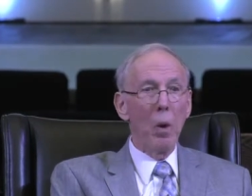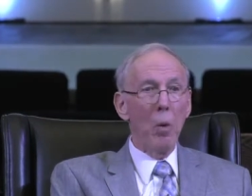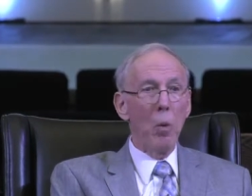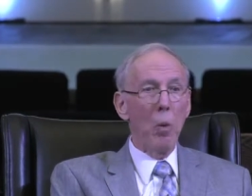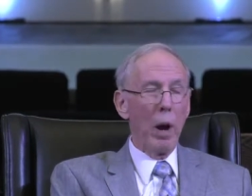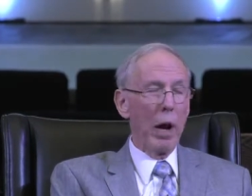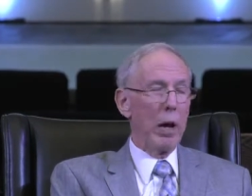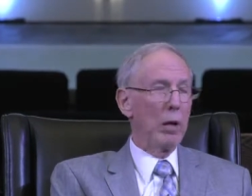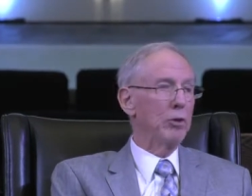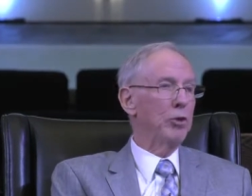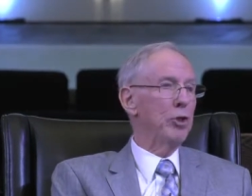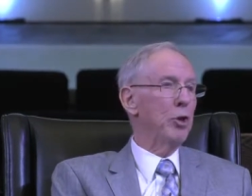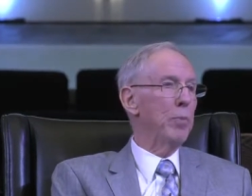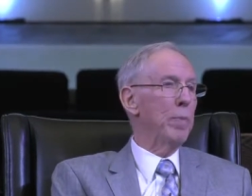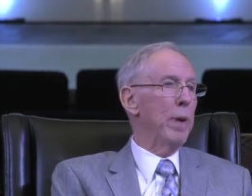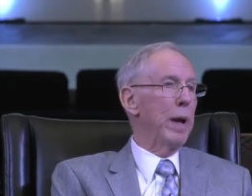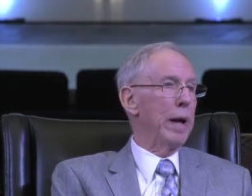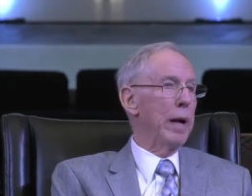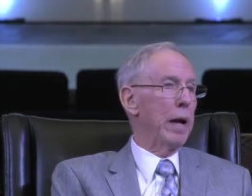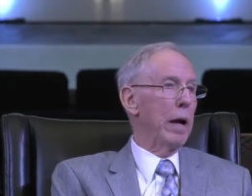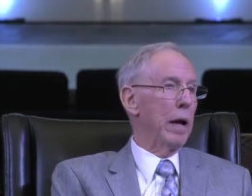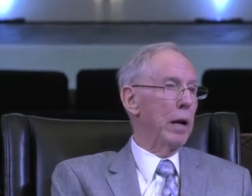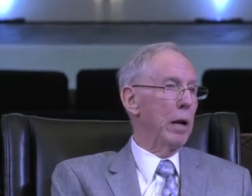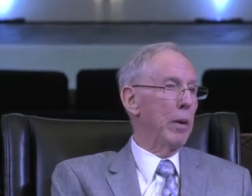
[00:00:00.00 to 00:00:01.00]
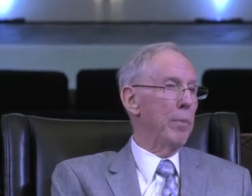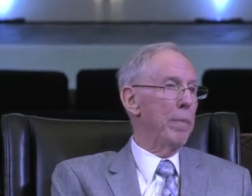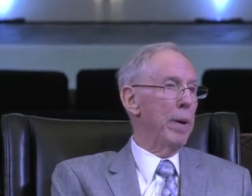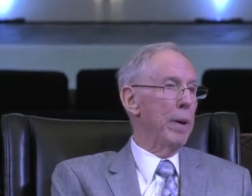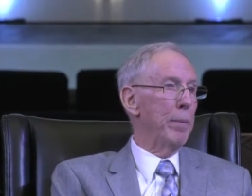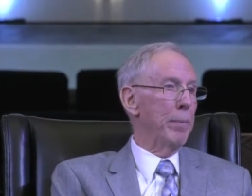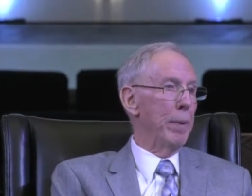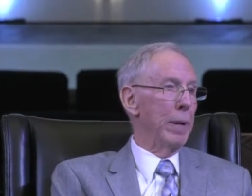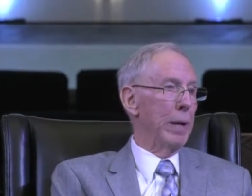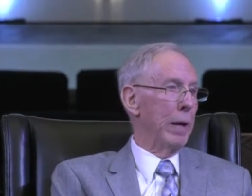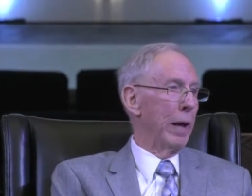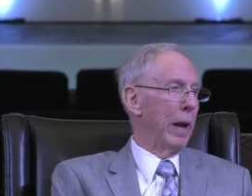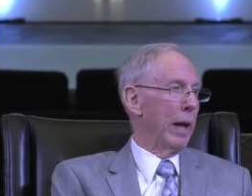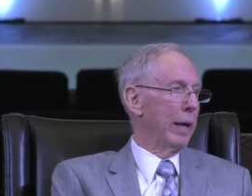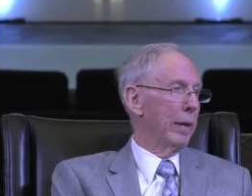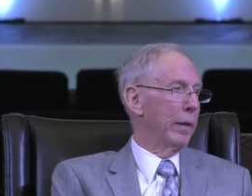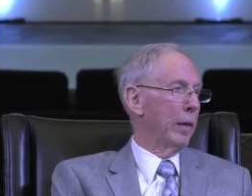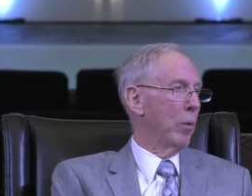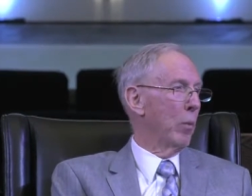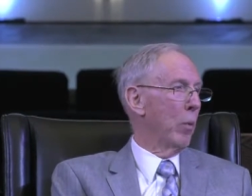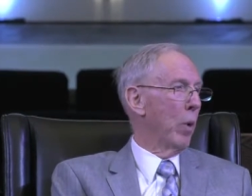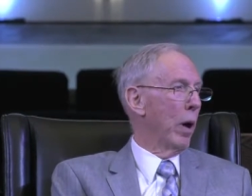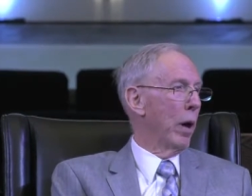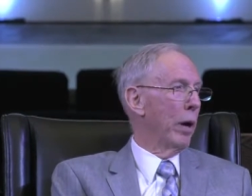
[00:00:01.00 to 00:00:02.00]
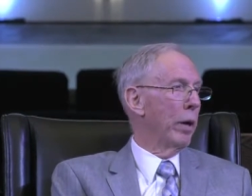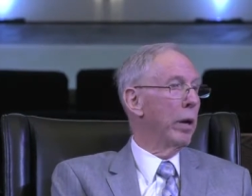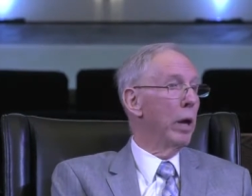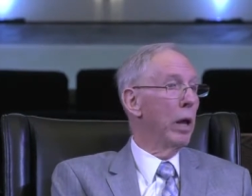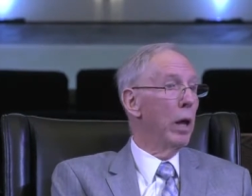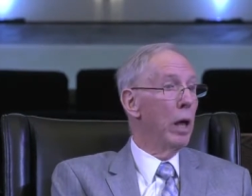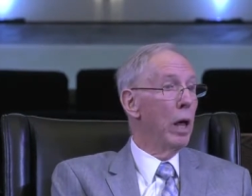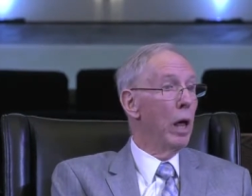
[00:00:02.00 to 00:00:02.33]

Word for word: why don't you make a commitment like the one